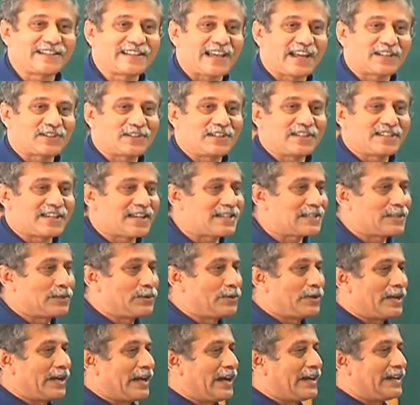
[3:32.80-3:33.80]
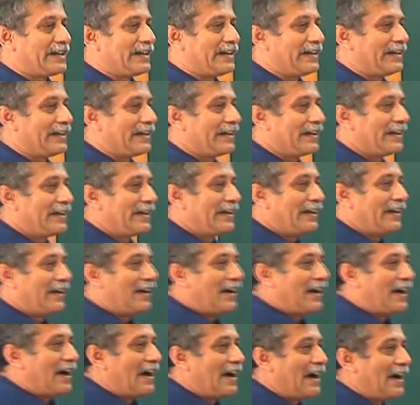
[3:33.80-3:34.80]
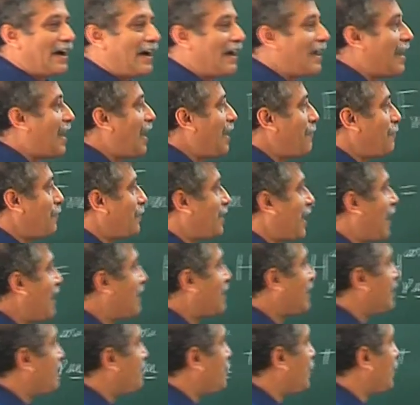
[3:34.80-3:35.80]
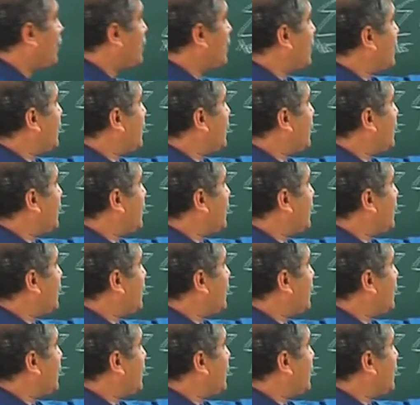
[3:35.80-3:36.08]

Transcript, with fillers: this actually just looking at it, I, I would write it because